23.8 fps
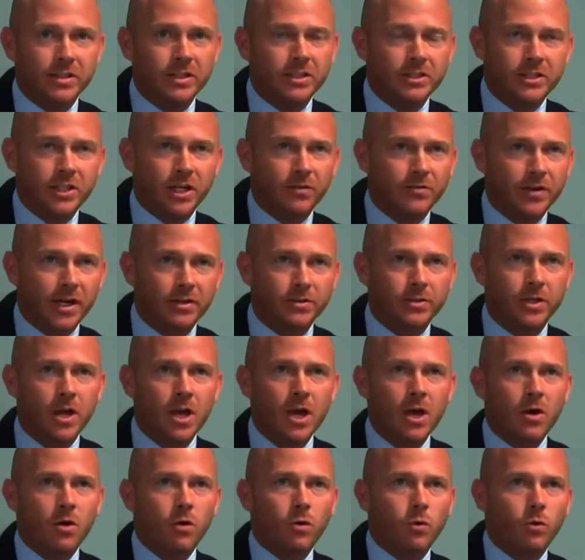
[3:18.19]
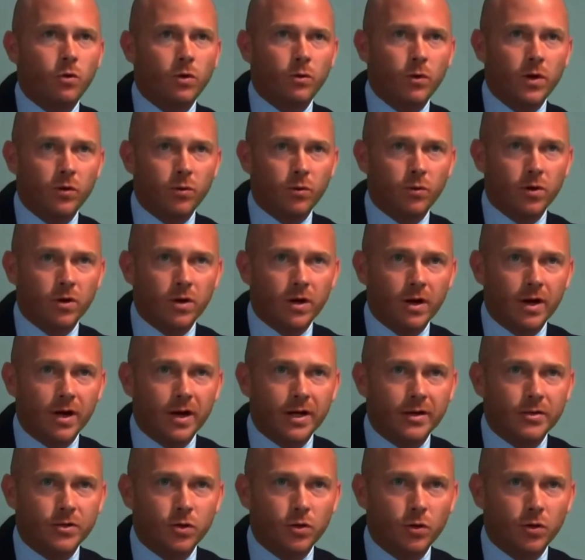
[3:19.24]
Sheriff Daniels, when we
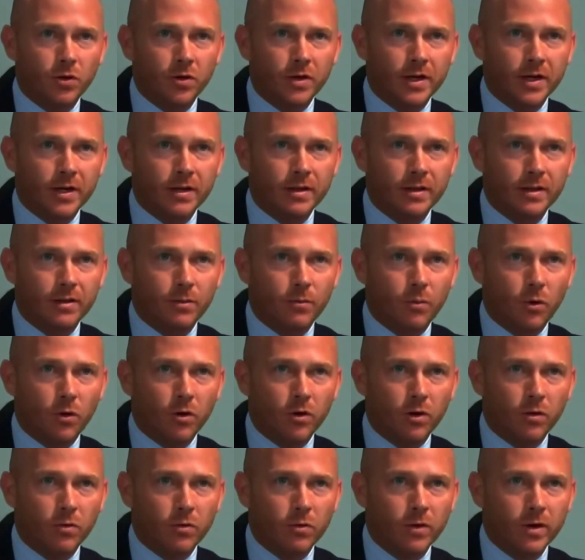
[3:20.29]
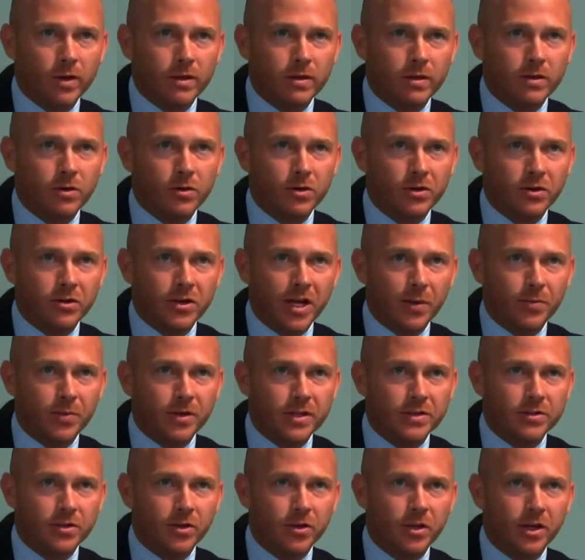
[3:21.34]
were touring the border with you and your
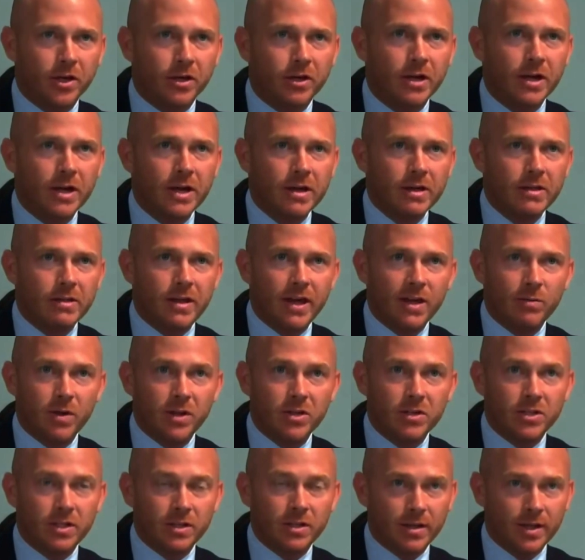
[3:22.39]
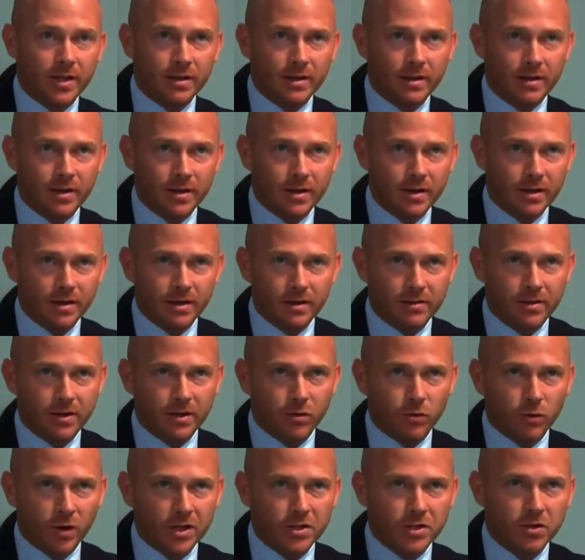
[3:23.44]
deputies earlier, they mentioned that the
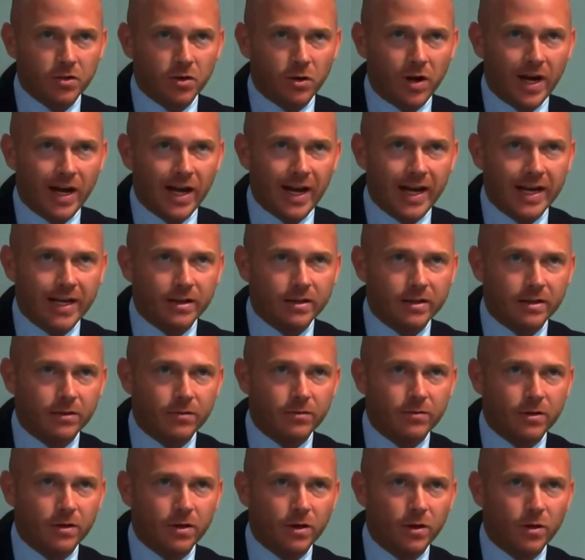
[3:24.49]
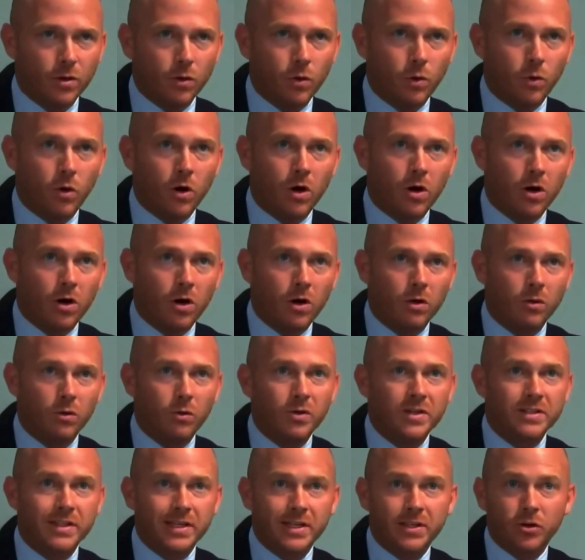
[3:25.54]
original height of the wall
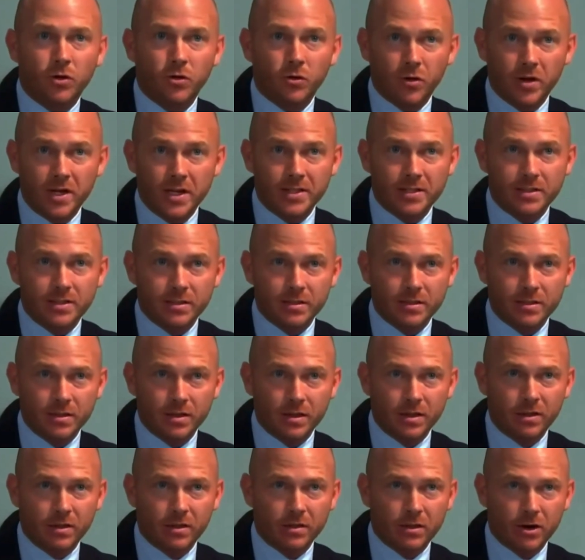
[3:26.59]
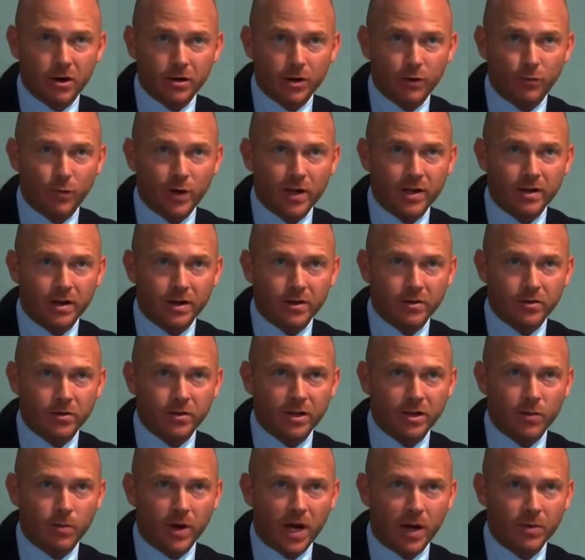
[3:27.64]
was increased to 30 feet under
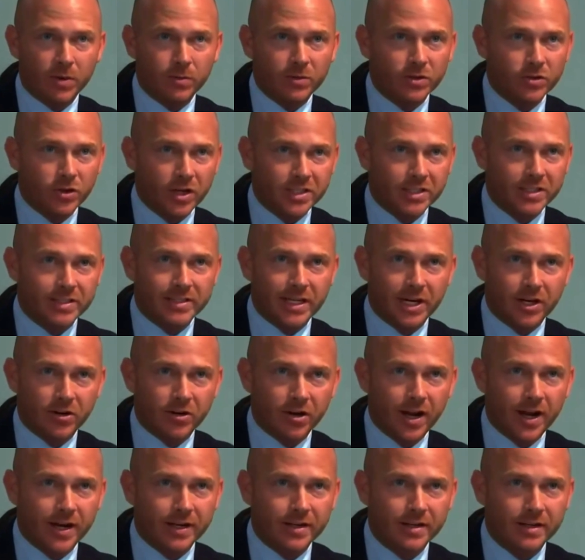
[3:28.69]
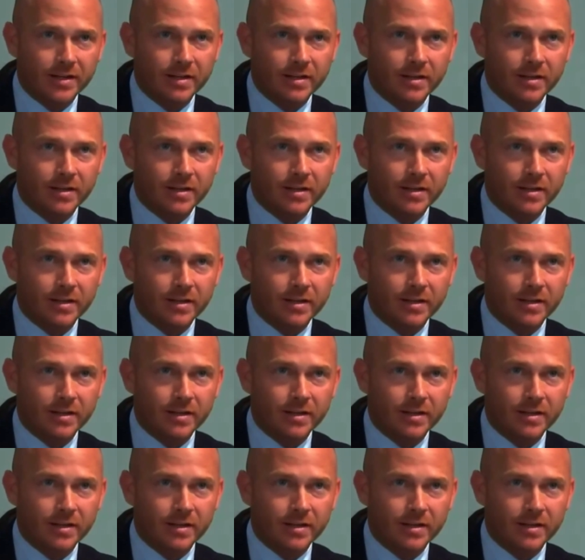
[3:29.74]
the Obama administration. Is that correct?